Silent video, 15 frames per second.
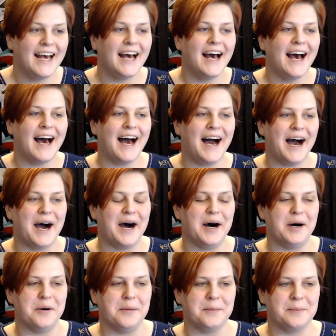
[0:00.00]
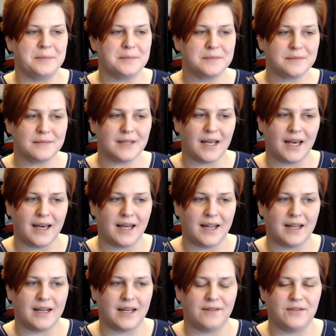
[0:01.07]
And
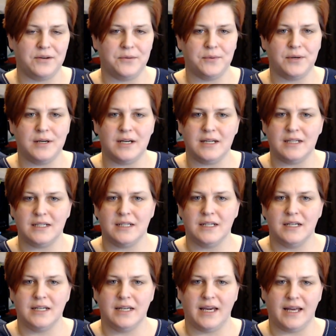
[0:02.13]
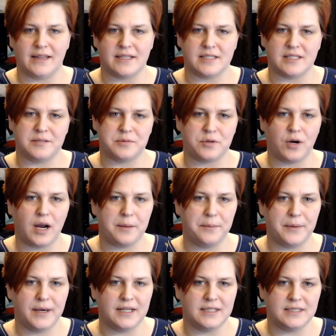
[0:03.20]
if you want, hit the subscribe
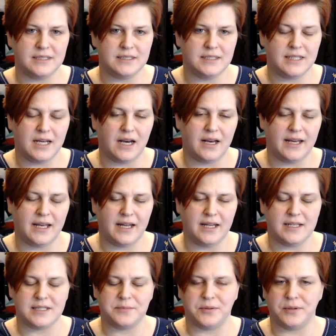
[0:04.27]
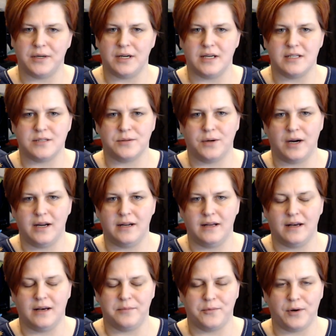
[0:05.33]
button. Any support is great.
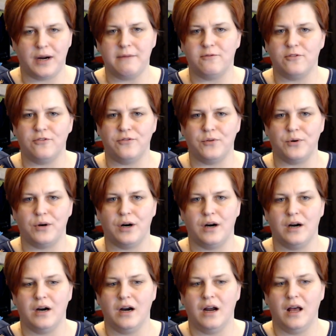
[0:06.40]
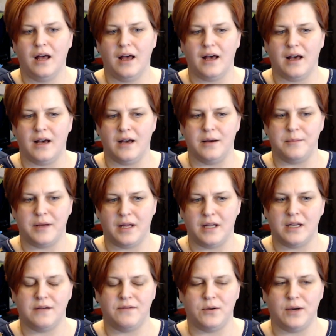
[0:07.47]
I'm grateful for. And
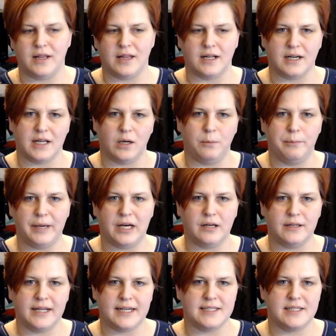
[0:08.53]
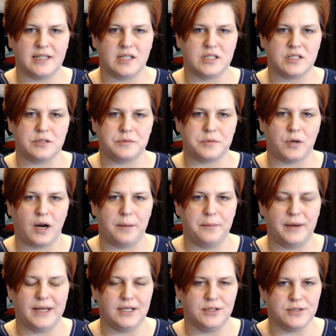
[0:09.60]
if you hit the little bell next to the subscribe
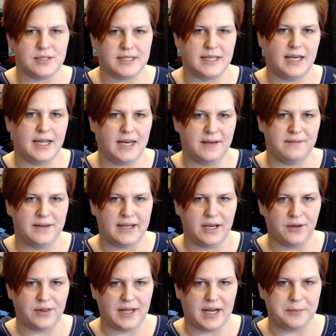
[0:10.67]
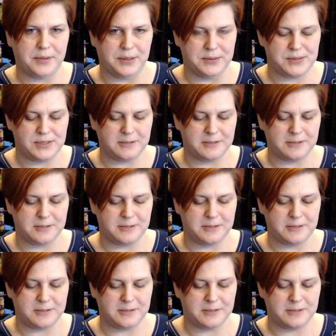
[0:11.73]
button, you'll see any video that I post.